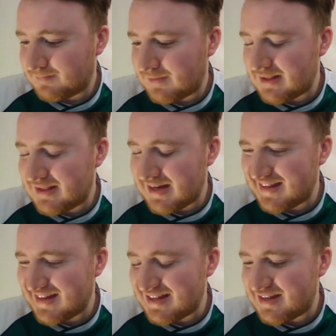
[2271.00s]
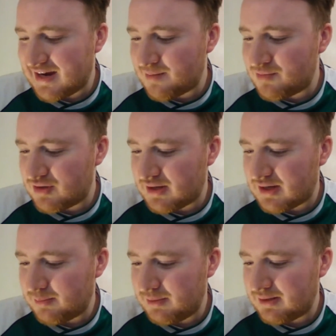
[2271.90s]
and in terms of that,
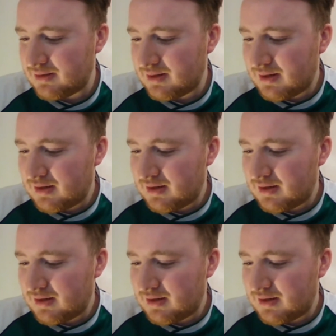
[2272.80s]
I mean,